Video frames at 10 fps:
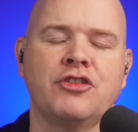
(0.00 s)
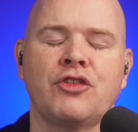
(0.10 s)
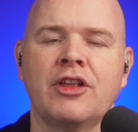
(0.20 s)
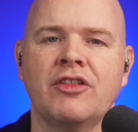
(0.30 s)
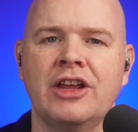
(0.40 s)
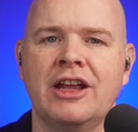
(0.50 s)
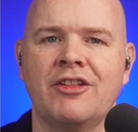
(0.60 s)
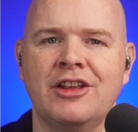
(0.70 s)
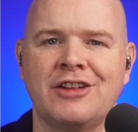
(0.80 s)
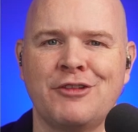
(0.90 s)
just think
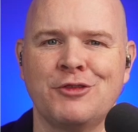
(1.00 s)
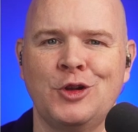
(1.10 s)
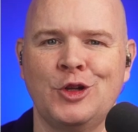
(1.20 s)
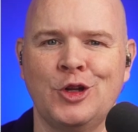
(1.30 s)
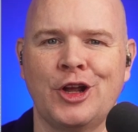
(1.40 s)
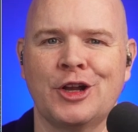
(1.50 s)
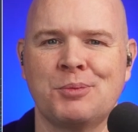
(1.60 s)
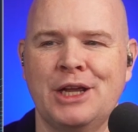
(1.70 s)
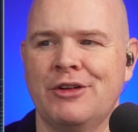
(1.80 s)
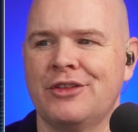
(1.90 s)
the general look
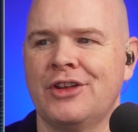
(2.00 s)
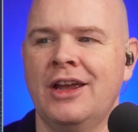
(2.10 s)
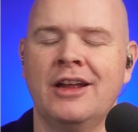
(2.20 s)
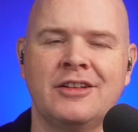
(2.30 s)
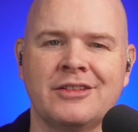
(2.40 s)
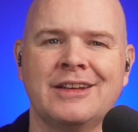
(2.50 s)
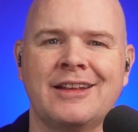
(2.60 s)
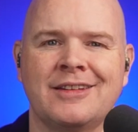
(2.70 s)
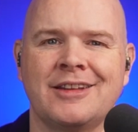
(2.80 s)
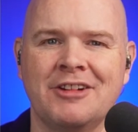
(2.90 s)
and appearance
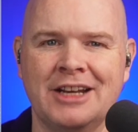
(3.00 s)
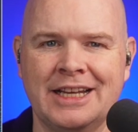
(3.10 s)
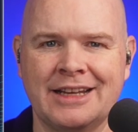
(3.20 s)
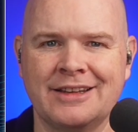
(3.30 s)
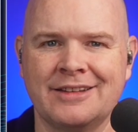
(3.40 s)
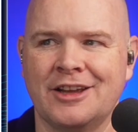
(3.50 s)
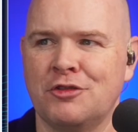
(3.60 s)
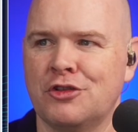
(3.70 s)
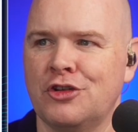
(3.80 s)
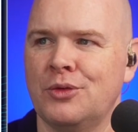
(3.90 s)
doesn't necessarily lend
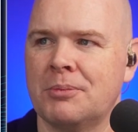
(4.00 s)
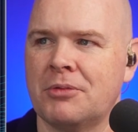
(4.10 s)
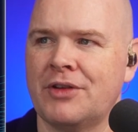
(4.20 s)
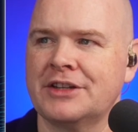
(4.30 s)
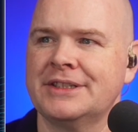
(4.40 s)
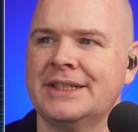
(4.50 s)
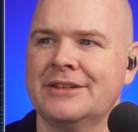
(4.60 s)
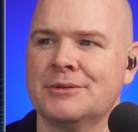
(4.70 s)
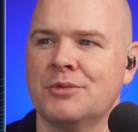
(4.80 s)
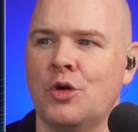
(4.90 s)
itself to
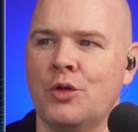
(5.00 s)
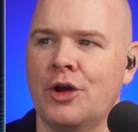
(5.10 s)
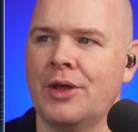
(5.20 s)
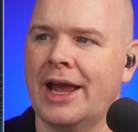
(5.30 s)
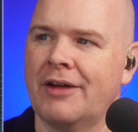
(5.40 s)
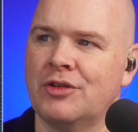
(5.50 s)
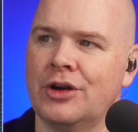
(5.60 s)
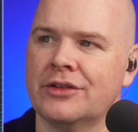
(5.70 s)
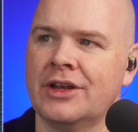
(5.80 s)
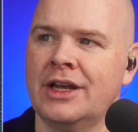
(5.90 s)
professionalism, although they
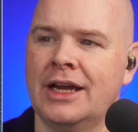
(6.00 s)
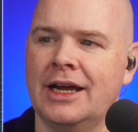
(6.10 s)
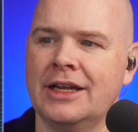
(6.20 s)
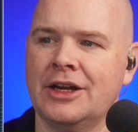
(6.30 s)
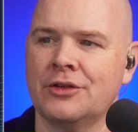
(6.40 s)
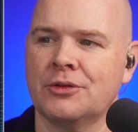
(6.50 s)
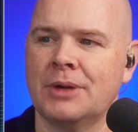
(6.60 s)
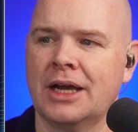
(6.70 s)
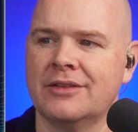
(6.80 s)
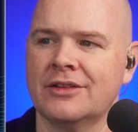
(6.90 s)
have got
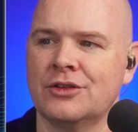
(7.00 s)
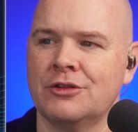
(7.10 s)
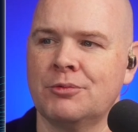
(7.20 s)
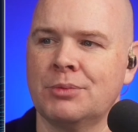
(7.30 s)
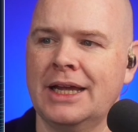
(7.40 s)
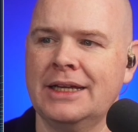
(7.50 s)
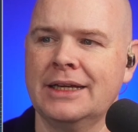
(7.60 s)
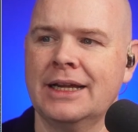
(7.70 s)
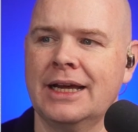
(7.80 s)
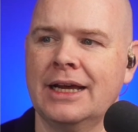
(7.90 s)
some nice sort of
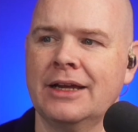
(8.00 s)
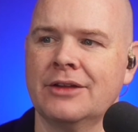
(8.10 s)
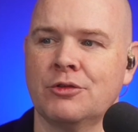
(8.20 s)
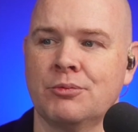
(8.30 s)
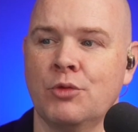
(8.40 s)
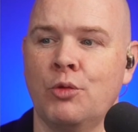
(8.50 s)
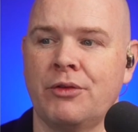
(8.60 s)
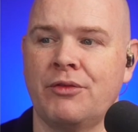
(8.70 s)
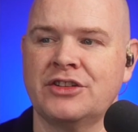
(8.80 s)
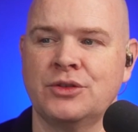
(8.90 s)
plain, sort of
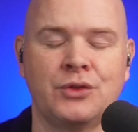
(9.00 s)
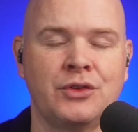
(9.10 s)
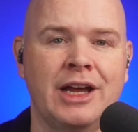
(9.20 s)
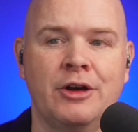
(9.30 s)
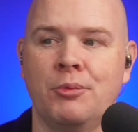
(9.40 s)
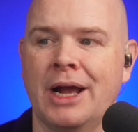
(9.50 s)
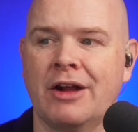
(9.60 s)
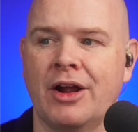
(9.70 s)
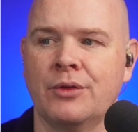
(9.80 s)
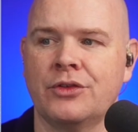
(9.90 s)
more professional style
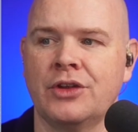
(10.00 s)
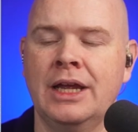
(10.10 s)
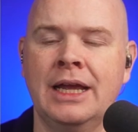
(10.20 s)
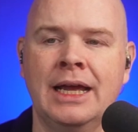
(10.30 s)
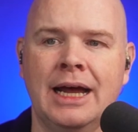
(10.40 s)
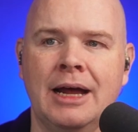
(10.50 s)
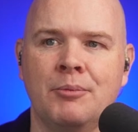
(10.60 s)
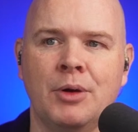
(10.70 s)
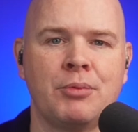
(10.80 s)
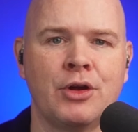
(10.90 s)
backgrounds.
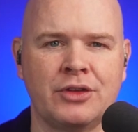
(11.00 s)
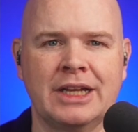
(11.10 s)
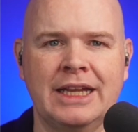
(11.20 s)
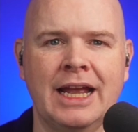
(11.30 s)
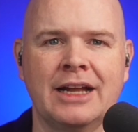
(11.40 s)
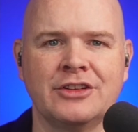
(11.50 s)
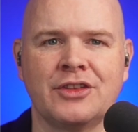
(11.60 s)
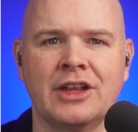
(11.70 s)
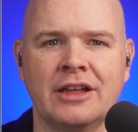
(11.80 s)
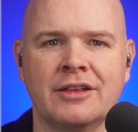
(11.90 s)
But personally, I
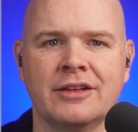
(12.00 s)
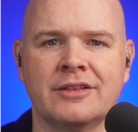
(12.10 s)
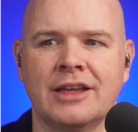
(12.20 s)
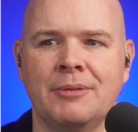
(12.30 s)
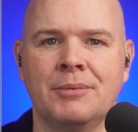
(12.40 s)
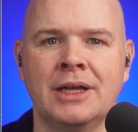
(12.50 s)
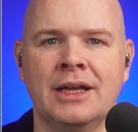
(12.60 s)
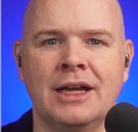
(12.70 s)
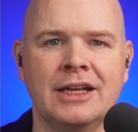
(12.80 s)
just think that